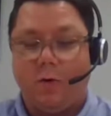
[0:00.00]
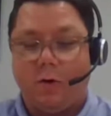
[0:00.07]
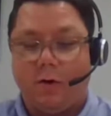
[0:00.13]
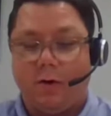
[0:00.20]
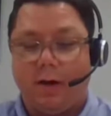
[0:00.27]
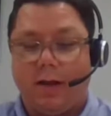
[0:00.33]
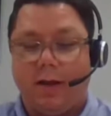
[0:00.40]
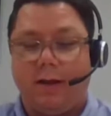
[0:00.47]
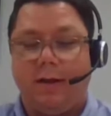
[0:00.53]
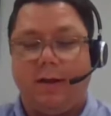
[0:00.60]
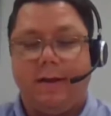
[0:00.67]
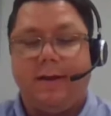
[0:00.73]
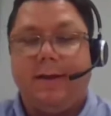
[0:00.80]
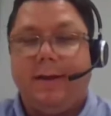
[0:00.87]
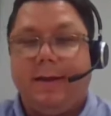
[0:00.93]
worry
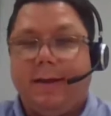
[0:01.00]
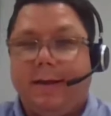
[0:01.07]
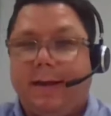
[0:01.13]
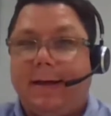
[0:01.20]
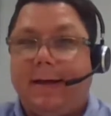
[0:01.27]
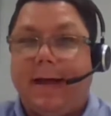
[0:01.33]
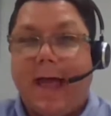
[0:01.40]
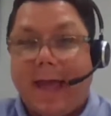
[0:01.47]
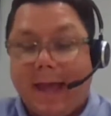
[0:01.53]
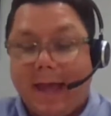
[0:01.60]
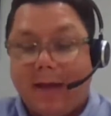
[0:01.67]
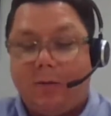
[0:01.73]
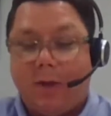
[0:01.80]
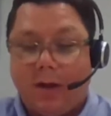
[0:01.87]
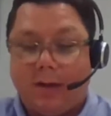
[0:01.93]
uh,
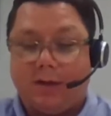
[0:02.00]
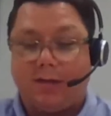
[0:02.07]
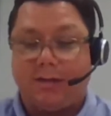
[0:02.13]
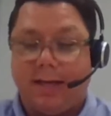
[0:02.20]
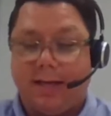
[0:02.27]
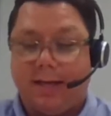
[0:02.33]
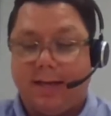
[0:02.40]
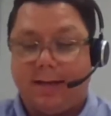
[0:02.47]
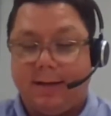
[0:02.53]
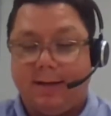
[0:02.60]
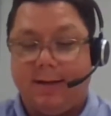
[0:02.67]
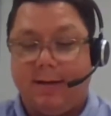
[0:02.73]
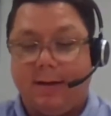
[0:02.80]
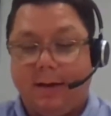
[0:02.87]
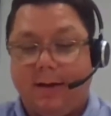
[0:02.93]
and we understand